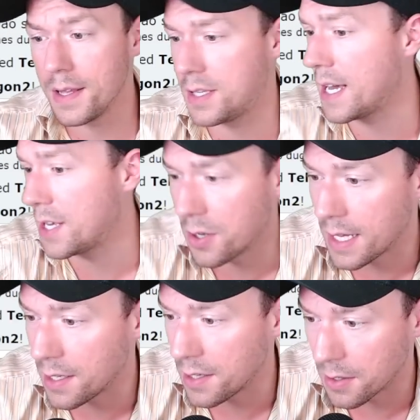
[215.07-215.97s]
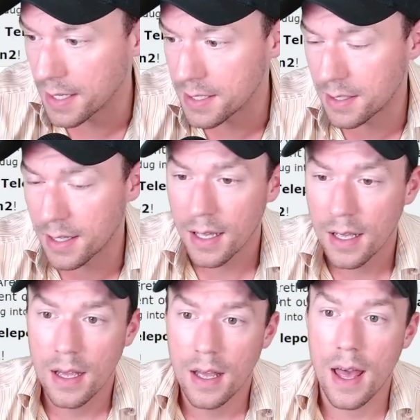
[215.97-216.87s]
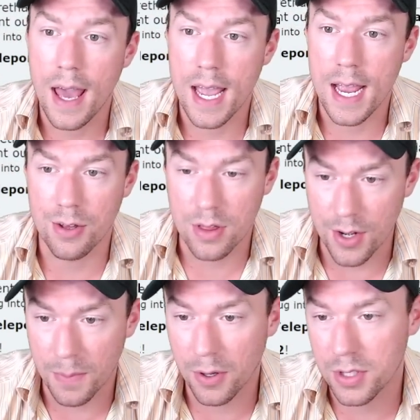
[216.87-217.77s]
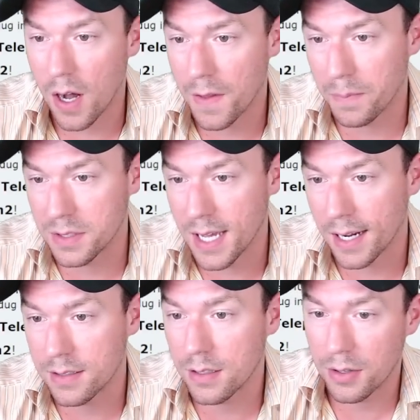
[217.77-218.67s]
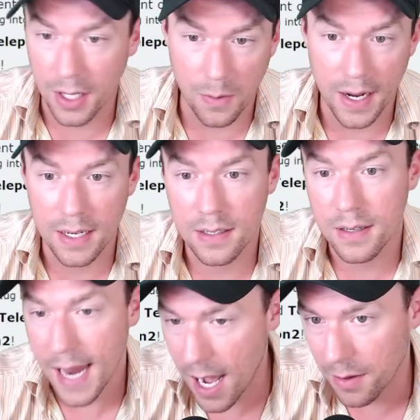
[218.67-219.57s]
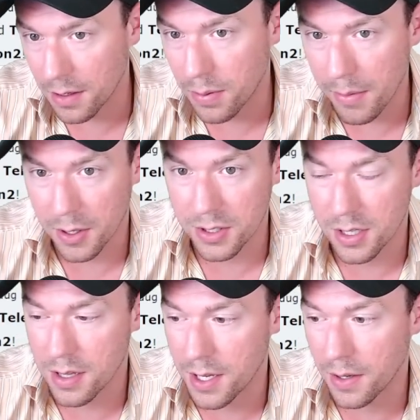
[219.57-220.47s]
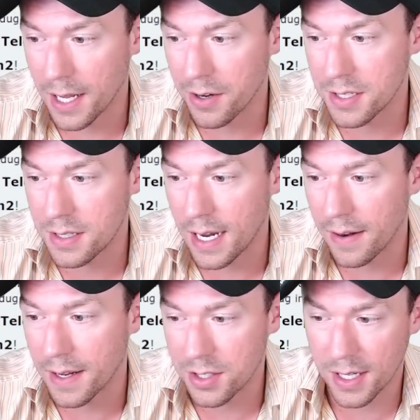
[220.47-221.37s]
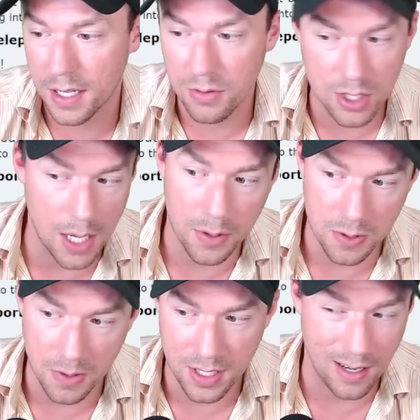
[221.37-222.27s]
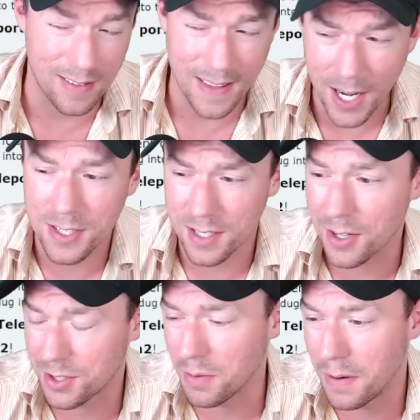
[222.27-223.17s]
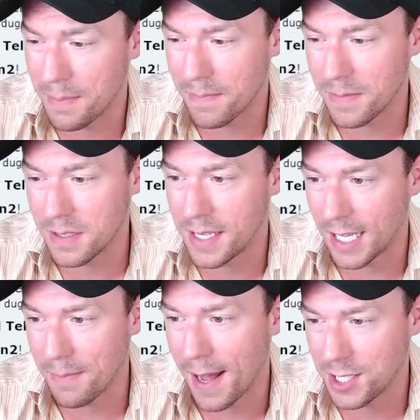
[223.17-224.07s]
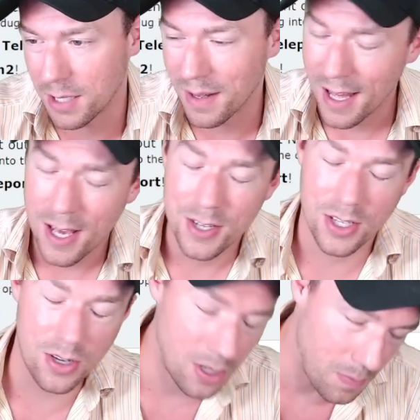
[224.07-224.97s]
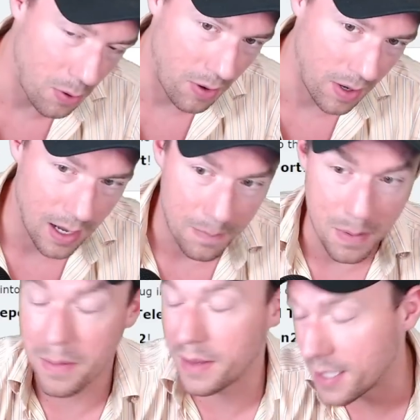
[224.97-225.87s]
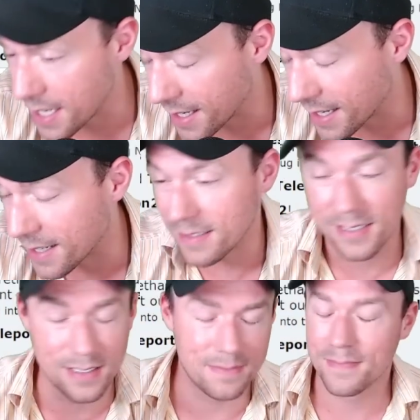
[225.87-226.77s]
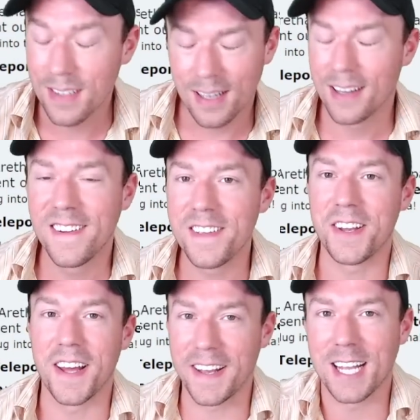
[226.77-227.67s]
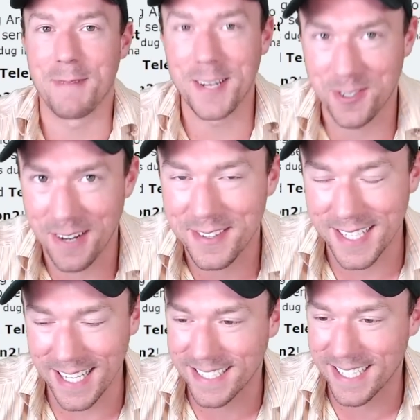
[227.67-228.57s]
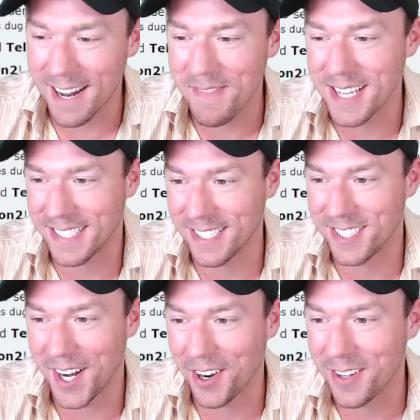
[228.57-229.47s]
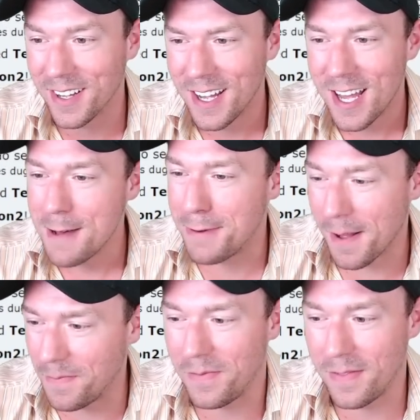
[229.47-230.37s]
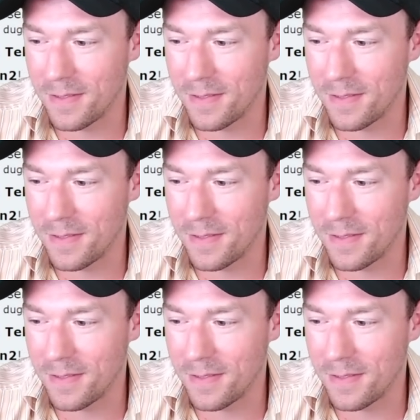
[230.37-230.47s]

is, yeah, you go to the Heliolisk, and you Thunderbolt on the Protect. Okay, great. Now they're probably going to their Thunder Landorus-Therian, so you got to do a double switch there. Landorus is also a pretty sticky matchup. So you go to the Porygon, but maybe they stay in. It's just, you kind of catch my drift. It's, it's kind of messy in general. But